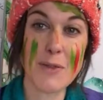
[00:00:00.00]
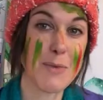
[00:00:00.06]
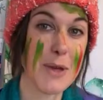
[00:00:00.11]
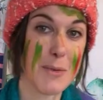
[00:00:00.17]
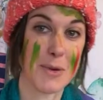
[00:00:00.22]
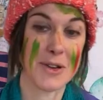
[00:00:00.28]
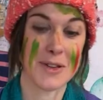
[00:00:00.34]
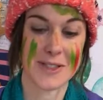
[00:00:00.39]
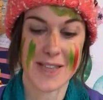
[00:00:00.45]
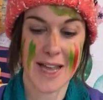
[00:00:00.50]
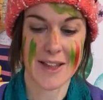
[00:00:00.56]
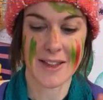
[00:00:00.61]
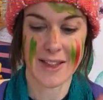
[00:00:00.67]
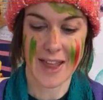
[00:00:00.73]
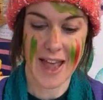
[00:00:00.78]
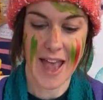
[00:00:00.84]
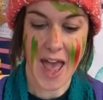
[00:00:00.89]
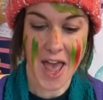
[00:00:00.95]
people who say that
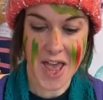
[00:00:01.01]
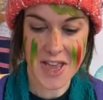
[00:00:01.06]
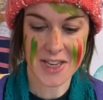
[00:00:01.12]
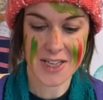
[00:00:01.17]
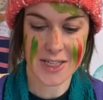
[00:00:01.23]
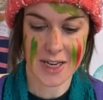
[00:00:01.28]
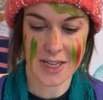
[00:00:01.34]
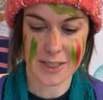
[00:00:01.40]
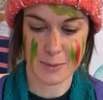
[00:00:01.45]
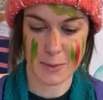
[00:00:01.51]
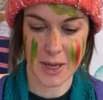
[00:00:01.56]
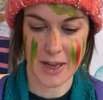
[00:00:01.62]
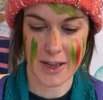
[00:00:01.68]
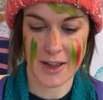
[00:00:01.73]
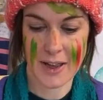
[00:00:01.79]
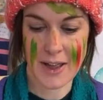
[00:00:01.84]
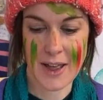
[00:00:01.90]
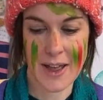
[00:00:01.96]
they hate Shakespeare
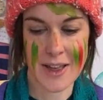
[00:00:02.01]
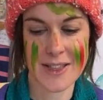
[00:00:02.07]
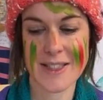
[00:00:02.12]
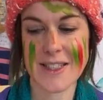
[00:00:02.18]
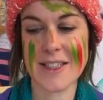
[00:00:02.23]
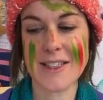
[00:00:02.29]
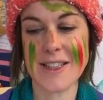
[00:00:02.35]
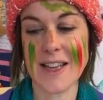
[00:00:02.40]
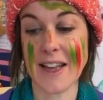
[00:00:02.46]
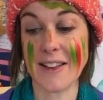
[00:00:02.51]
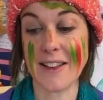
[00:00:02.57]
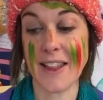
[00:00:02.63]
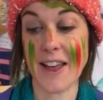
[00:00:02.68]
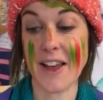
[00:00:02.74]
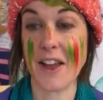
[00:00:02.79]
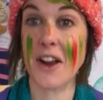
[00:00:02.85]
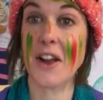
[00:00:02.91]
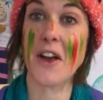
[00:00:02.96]
are still saying that they're
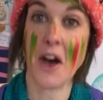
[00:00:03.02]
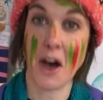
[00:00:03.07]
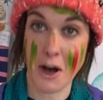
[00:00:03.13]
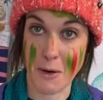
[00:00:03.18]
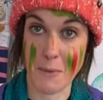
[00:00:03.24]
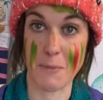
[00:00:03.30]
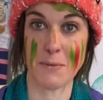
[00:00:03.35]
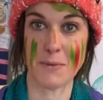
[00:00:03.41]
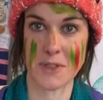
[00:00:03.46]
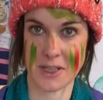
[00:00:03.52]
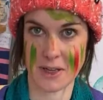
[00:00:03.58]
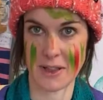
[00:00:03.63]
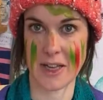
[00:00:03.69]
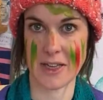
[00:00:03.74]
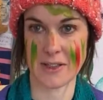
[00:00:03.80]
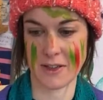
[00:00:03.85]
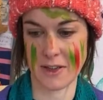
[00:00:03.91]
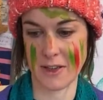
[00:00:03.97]
going to come. So
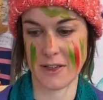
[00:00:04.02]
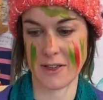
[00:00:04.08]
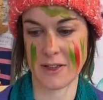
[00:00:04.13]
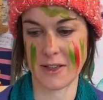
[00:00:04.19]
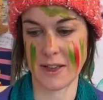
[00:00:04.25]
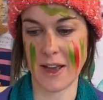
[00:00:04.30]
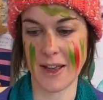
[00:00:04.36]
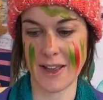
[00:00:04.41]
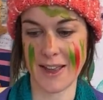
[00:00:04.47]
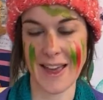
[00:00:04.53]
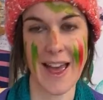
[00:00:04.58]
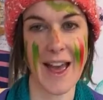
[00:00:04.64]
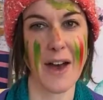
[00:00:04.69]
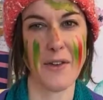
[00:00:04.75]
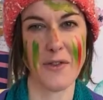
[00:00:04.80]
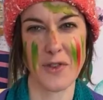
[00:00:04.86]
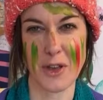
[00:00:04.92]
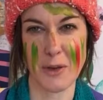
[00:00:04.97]
that's good, that I get a
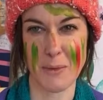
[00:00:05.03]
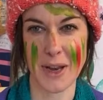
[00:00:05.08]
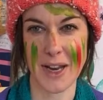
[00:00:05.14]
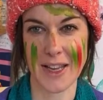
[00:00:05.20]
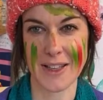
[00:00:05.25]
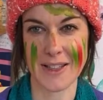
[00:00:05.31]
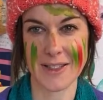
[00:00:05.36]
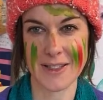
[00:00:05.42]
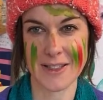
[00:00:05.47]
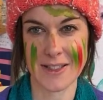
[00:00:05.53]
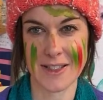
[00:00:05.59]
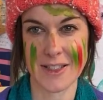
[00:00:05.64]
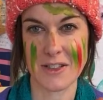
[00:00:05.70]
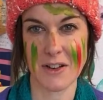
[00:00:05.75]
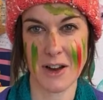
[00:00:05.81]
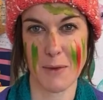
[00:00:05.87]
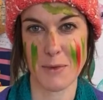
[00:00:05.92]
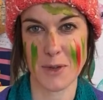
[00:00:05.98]
few minutes to
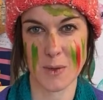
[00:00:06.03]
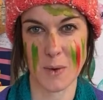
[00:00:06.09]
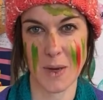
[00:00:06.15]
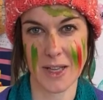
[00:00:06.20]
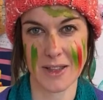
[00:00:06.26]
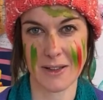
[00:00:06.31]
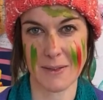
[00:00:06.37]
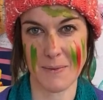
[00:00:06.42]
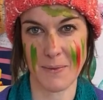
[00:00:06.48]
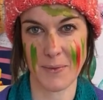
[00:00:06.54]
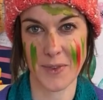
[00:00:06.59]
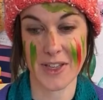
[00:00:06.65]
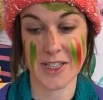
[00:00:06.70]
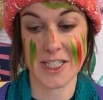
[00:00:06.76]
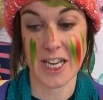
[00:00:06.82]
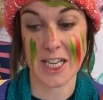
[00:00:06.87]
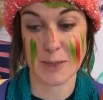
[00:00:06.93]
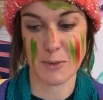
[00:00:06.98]
try and persuade them that
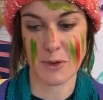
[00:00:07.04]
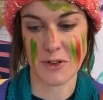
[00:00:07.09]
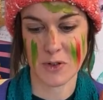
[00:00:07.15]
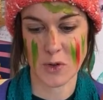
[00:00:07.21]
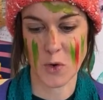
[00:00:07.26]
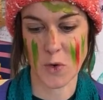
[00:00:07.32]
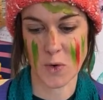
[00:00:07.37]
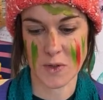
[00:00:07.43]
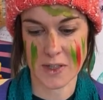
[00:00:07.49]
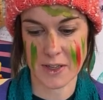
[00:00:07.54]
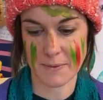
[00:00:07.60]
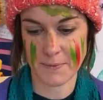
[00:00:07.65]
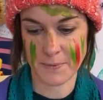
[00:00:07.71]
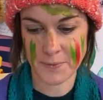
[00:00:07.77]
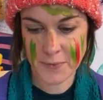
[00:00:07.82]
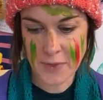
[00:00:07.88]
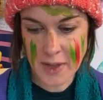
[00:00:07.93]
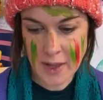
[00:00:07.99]
Shakespeare is awesome.
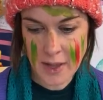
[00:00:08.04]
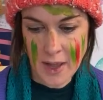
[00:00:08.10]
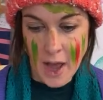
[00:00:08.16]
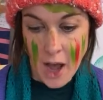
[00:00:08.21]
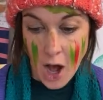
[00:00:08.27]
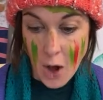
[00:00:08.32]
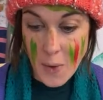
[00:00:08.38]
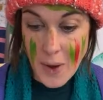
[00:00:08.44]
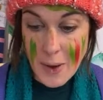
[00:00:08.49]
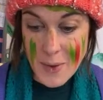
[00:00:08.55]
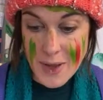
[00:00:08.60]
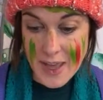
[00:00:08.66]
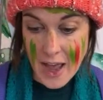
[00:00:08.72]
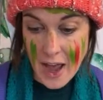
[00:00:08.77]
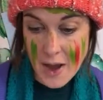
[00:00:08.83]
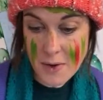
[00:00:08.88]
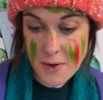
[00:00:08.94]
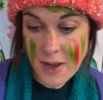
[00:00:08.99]
Oh, here we
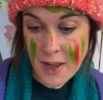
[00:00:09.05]
go.